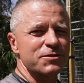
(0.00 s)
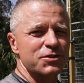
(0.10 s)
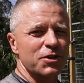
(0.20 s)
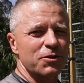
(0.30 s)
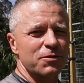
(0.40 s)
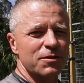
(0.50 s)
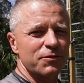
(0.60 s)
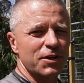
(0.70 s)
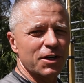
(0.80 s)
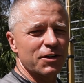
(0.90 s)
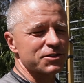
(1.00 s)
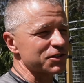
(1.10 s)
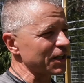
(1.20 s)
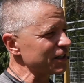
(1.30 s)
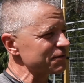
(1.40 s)
So if you hear us
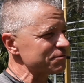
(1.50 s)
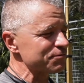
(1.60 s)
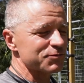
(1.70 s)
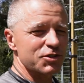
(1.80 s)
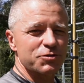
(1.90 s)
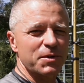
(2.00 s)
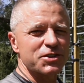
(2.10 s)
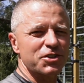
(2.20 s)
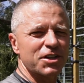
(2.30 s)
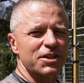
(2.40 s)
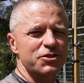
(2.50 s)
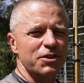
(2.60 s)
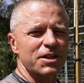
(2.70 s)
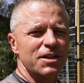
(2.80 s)
say it, it just means your country.